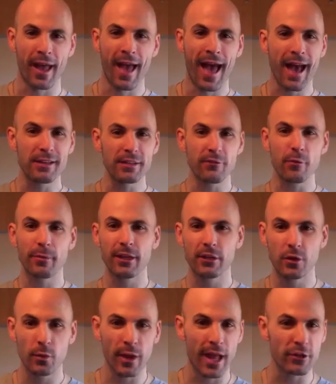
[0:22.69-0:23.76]
How's everybody
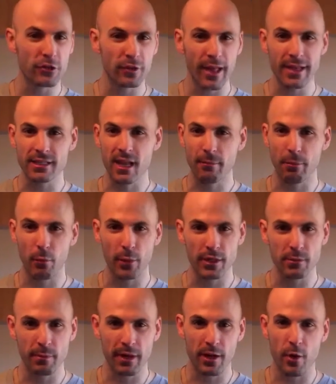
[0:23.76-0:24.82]
doing? How's your last couple
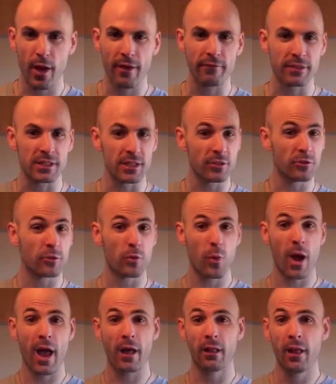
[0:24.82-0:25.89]
weeks been? I know I haven't seen you in a
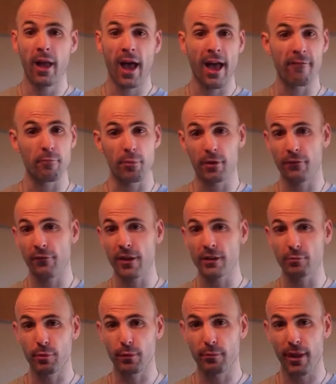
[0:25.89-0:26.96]
while. I haven't put a
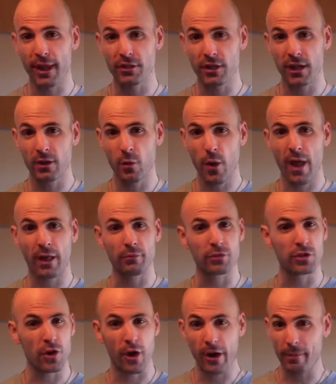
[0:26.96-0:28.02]
Facebook page out in a while. I'm
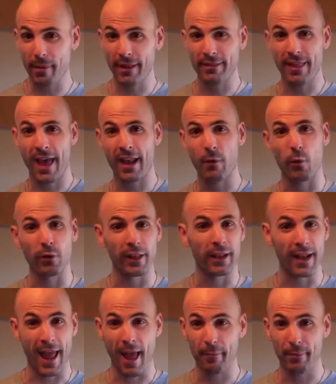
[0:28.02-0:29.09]
sorry about that. I won't let
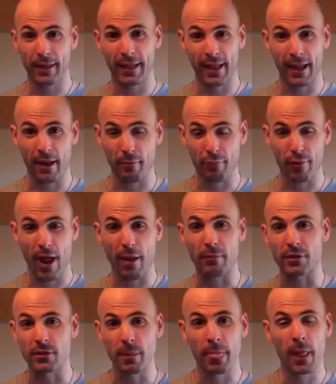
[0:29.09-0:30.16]
it happen again, I
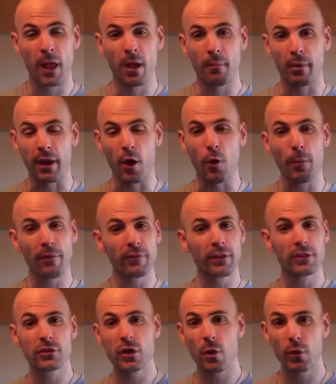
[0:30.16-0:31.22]
promise. But I hope
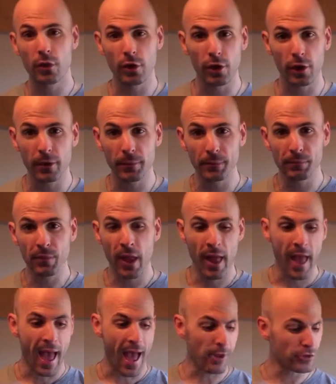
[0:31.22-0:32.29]
everything's going good.
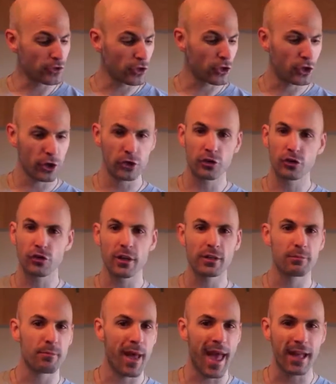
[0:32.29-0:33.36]
How's the good stress,
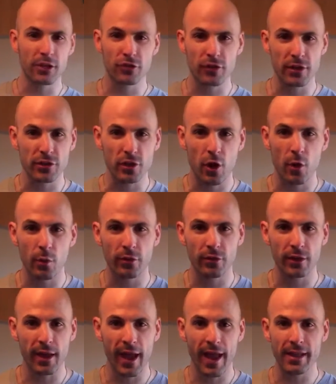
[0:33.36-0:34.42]
bad stress going with
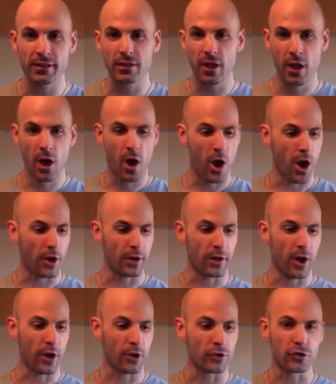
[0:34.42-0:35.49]
you guys? Are
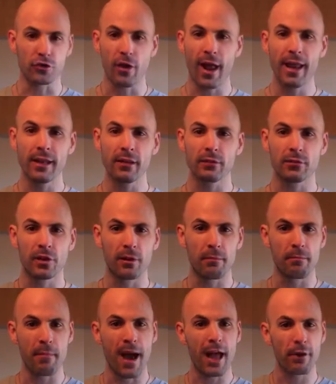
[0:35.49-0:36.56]
you trying to
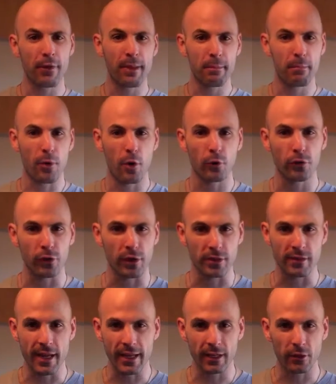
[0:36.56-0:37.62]
moderate both? Are you
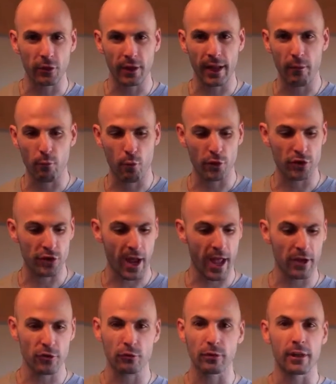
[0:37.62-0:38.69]
taking a look at how
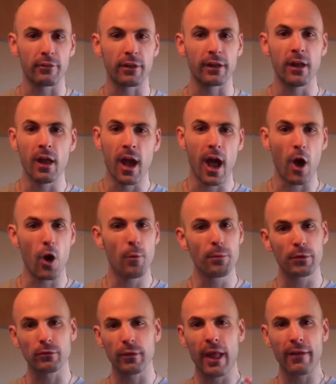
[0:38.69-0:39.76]
you're living? I hope
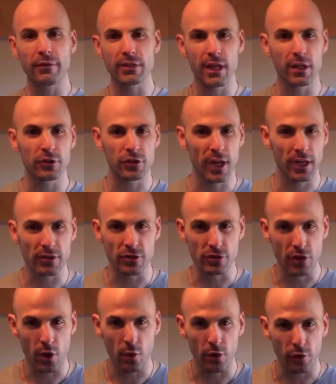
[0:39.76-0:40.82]
your lifestyle change is
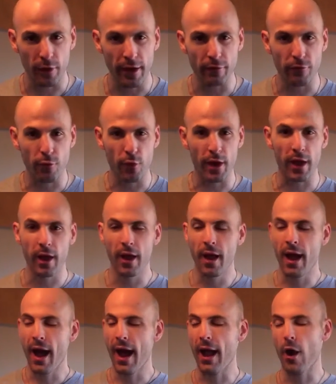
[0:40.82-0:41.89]
going great for you.
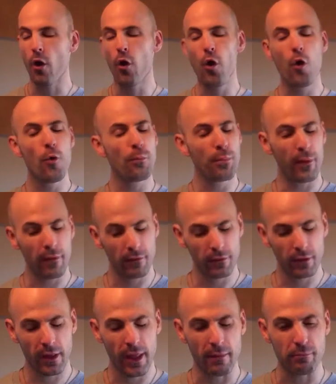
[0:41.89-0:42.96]
I hope
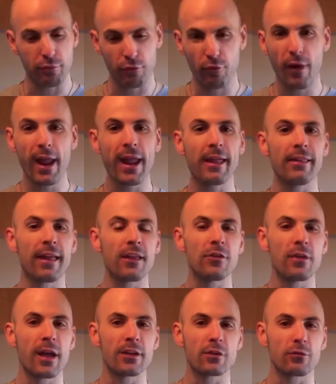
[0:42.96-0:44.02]
and pray that you
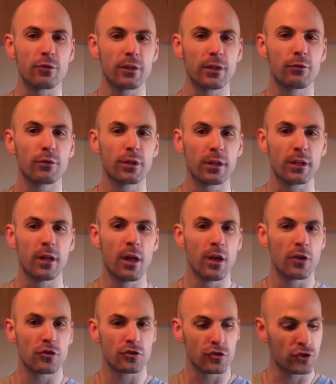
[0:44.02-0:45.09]
guys are really
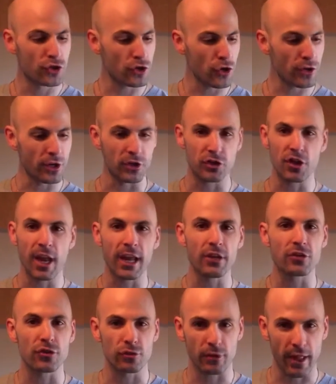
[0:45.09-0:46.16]
starting to
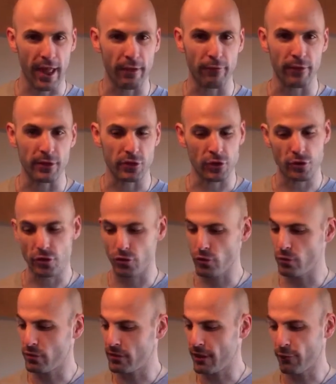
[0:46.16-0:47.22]
change your life and starting to
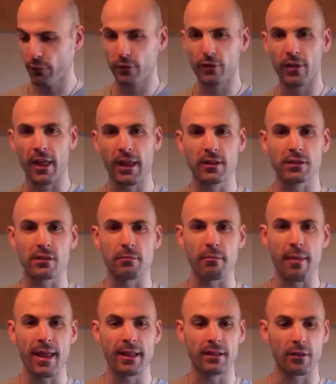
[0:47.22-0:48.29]
do different things to
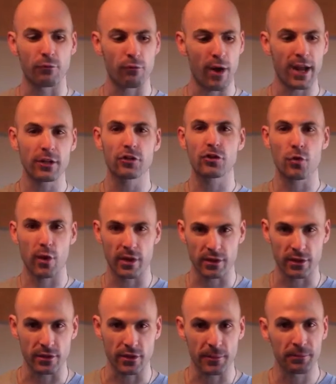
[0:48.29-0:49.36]
make the right
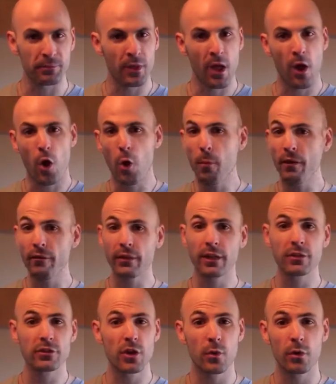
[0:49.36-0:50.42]
choices. Hope everything
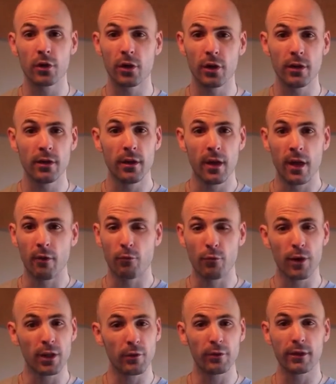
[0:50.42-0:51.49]
is going good.
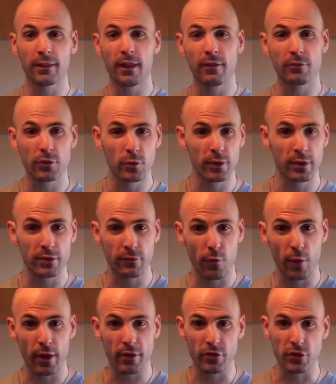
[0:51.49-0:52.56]
Really love doing these
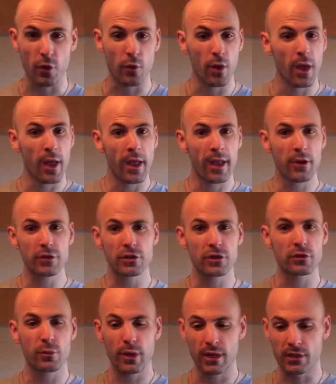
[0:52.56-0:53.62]
for you. So here's
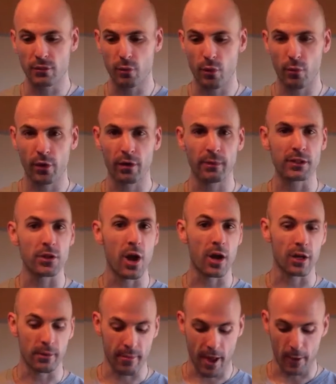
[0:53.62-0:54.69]
this week's what we're going to be
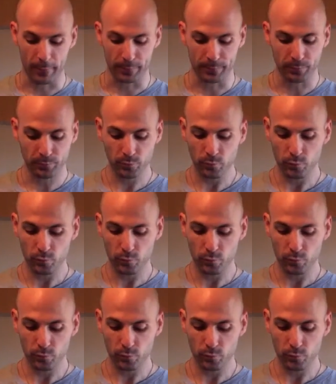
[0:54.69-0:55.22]
talking about.